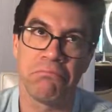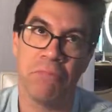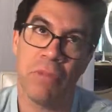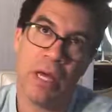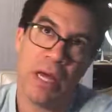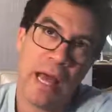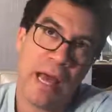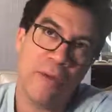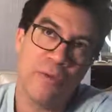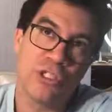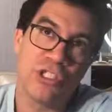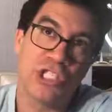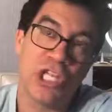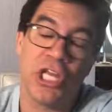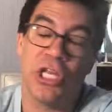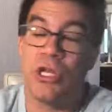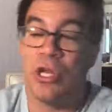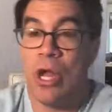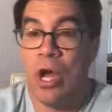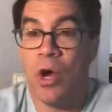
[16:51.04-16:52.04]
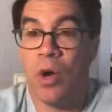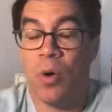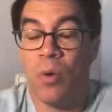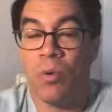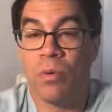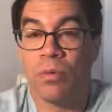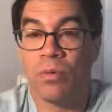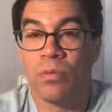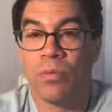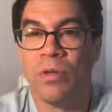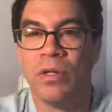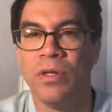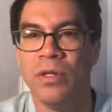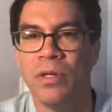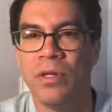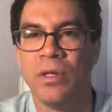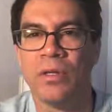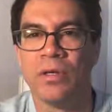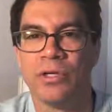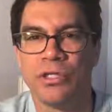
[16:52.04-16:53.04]
Well, I would say no,
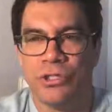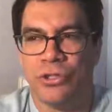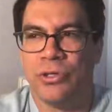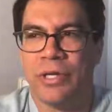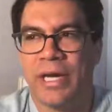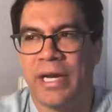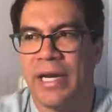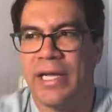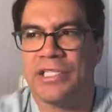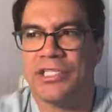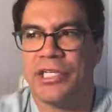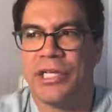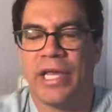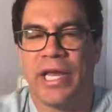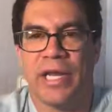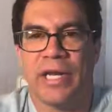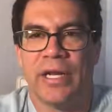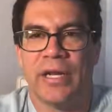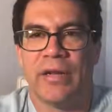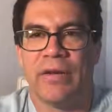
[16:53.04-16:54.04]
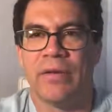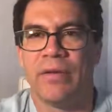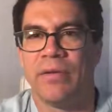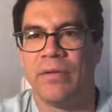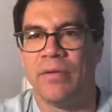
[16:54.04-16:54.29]
because you got educated.